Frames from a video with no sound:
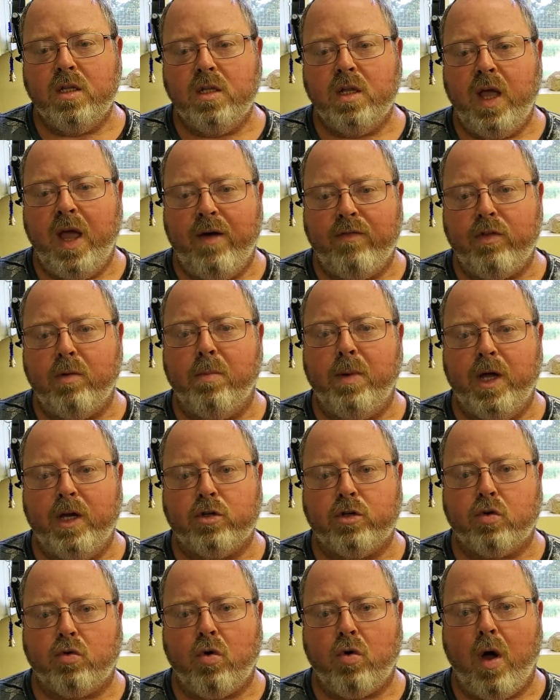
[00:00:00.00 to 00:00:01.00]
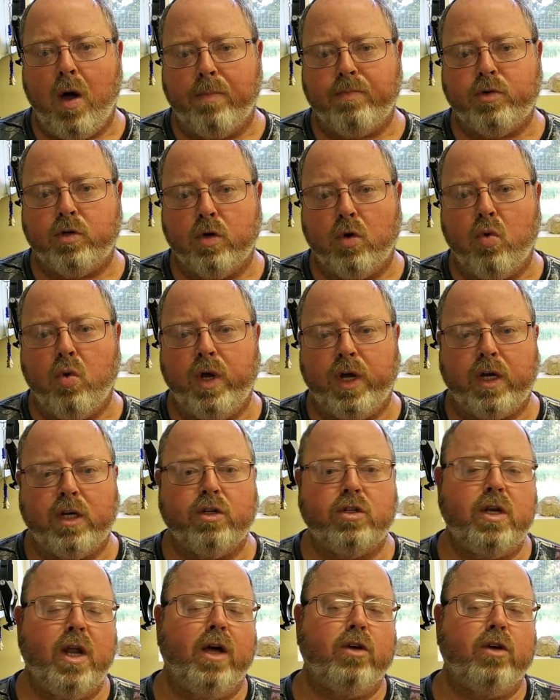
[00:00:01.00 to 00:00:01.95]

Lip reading: have the best crops the quickest.